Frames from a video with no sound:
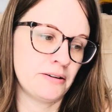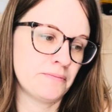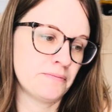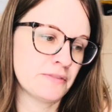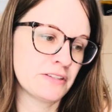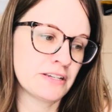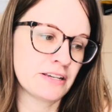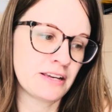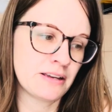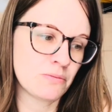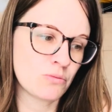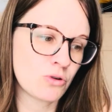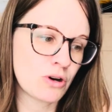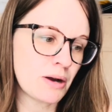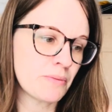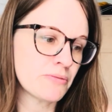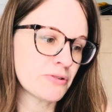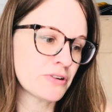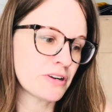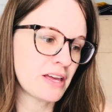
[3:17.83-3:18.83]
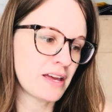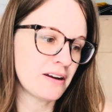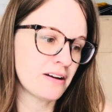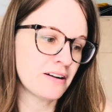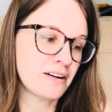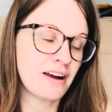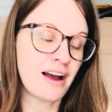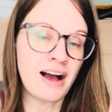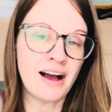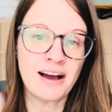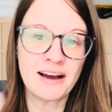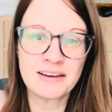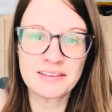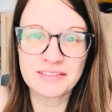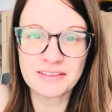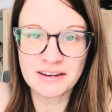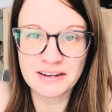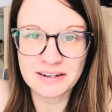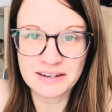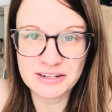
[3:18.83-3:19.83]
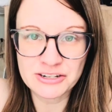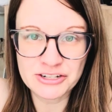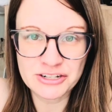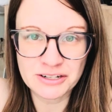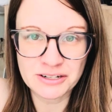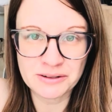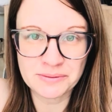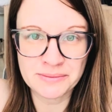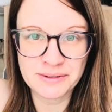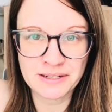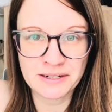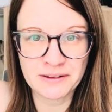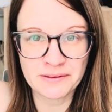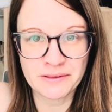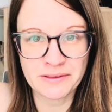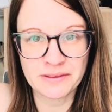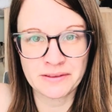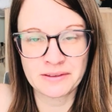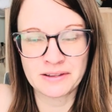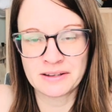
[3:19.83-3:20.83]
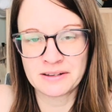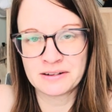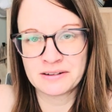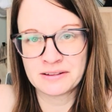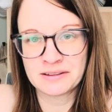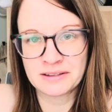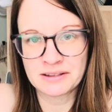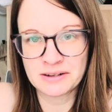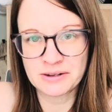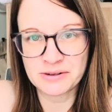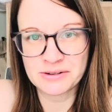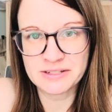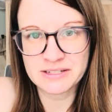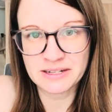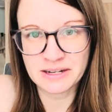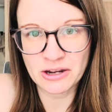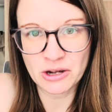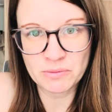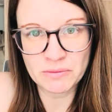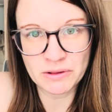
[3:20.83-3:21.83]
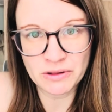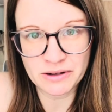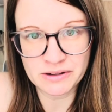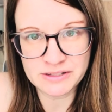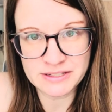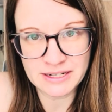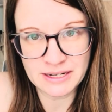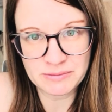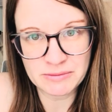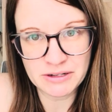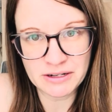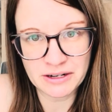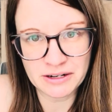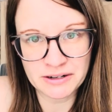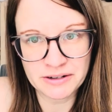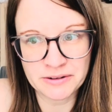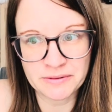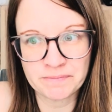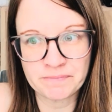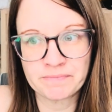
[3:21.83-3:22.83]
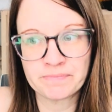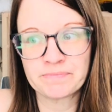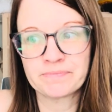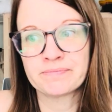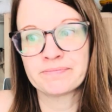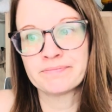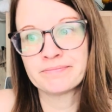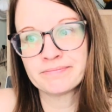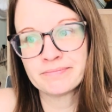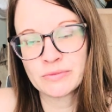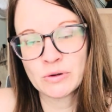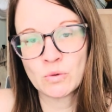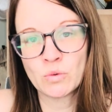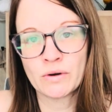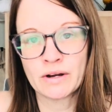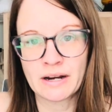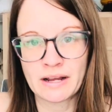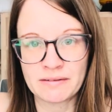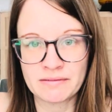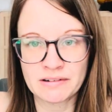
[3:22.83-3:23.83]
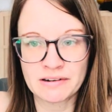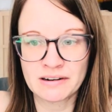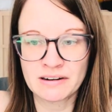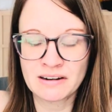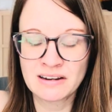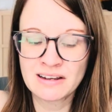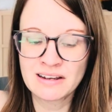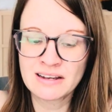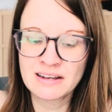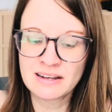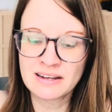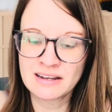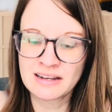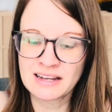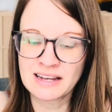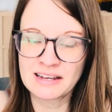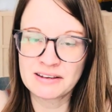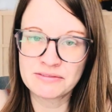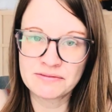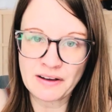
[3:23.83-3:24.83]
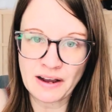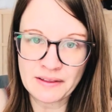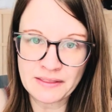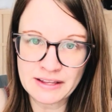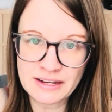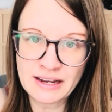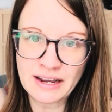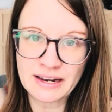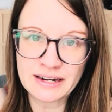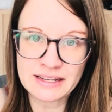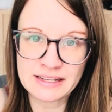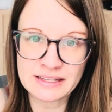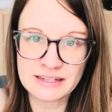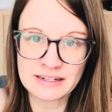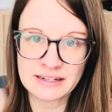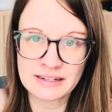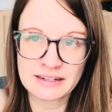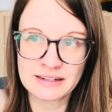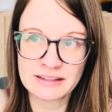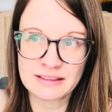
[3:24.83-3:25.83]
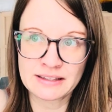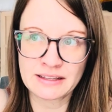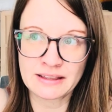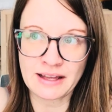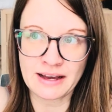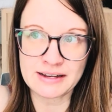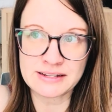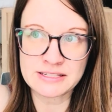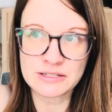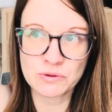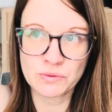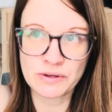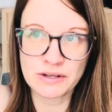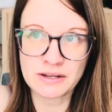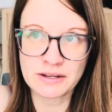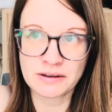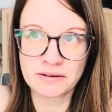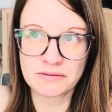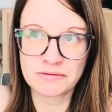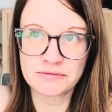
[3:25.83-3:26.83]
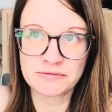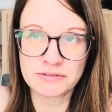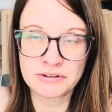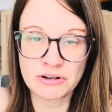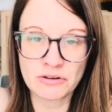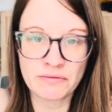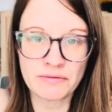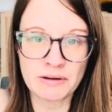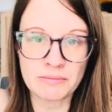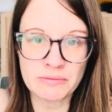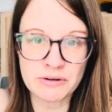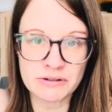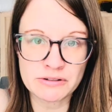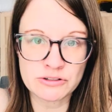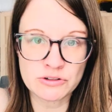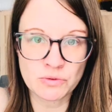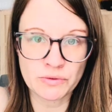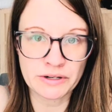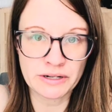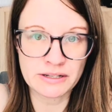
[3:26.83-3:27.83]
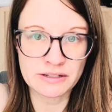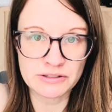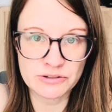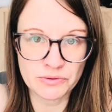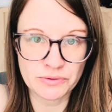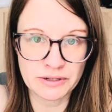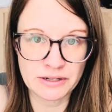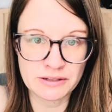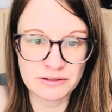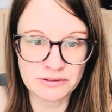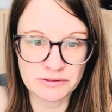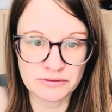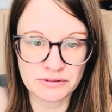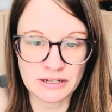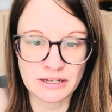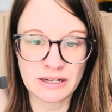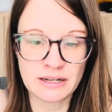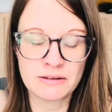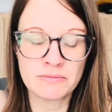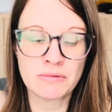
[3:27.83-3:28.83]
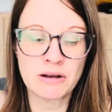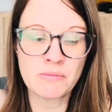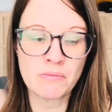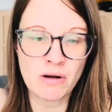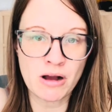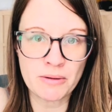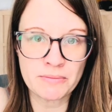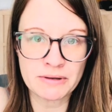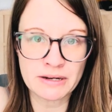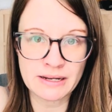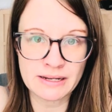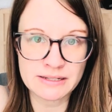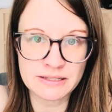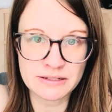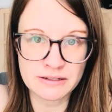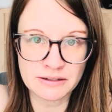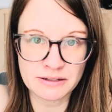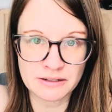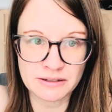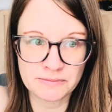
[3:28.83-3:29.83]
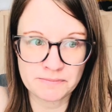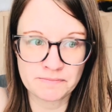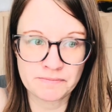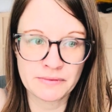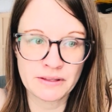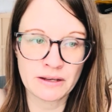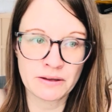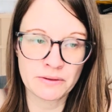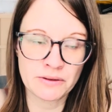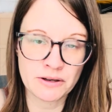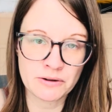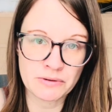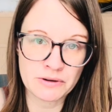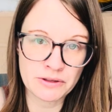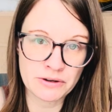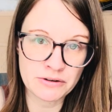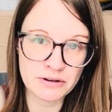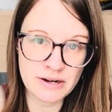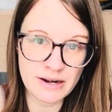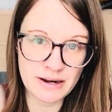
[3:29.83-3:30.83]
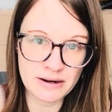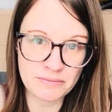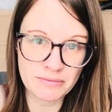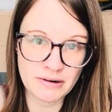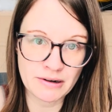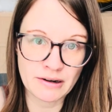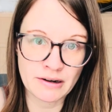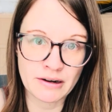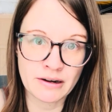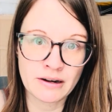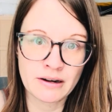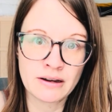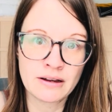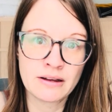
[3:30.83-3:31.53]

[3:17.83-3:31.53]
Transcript: to get proper care. I thought he should have been in the nursing home a long time ago, but whatever. He finally got in the last week of November 2023. My mom and I took him along with her neighbor